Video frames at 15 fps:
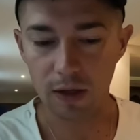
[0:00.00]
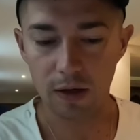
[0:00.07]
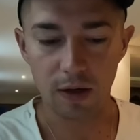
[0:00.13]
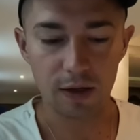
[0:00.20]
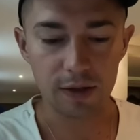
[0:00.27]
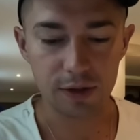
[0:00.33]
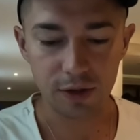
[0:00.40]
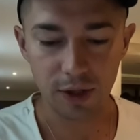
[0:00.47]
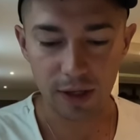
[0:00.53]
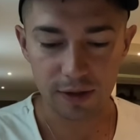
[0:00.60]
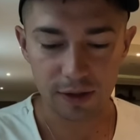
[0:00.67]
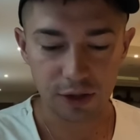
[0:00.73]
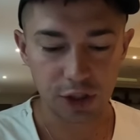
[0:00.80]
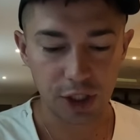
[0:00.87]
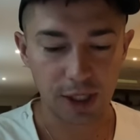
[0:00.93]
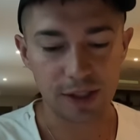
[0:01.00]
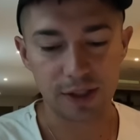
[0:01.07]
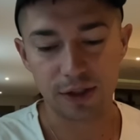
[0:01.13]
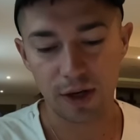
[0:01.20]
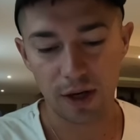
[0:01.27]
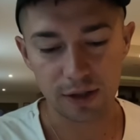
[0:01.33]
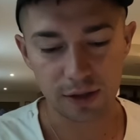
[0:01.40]
right, let's try out these chicken
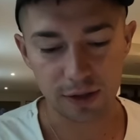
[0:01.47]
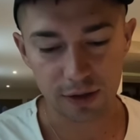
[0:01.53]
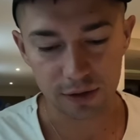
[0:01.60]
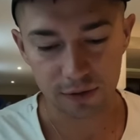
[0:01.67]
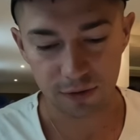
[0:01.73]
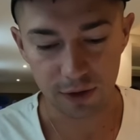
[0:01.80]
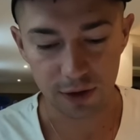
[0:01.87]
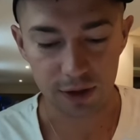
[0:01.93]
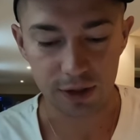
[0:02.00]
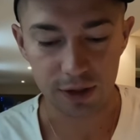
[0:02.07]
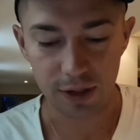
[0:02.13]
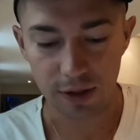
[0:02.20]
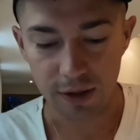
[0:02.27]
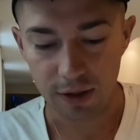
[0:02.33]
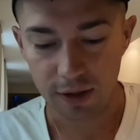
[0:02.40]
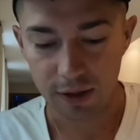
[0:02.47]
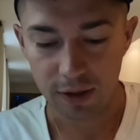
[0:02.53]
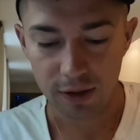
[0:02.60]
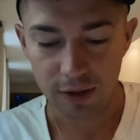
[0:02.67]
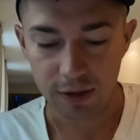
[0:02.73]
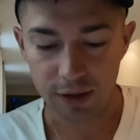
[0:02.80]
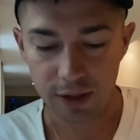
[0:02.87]
sausages first.
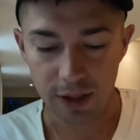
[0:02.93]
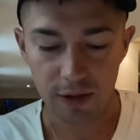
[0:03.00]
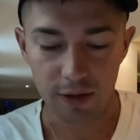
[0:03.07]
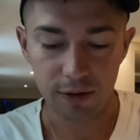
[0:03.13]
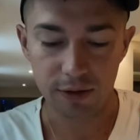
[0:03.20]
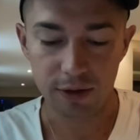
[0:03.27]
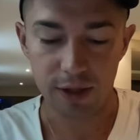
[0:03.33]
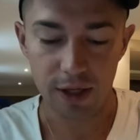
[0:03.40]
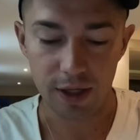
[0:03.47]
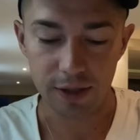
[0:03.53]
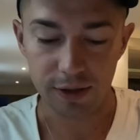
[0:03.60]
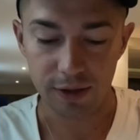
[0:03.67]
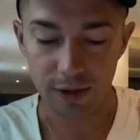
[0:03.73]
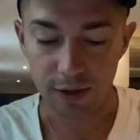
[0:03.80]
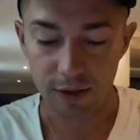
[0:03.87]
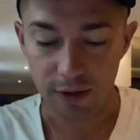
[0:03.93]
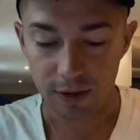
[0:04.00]
See how those taste.